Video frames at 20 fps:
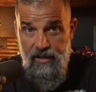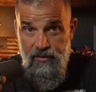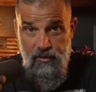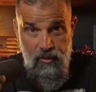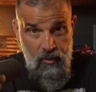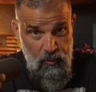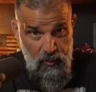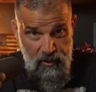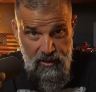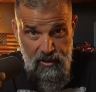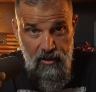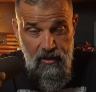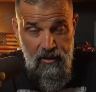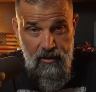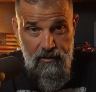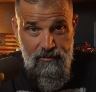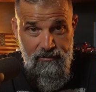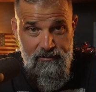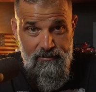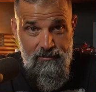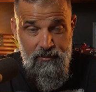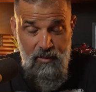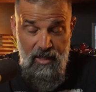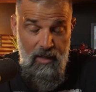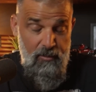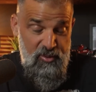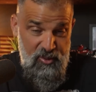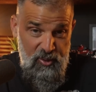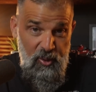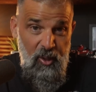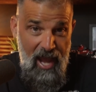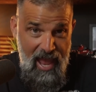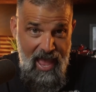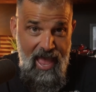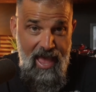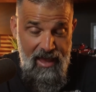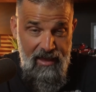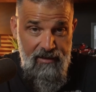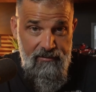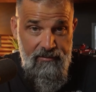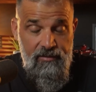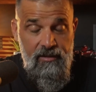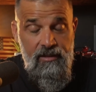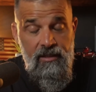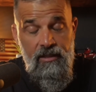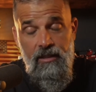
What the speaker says: don't recall, but I'm sure I have.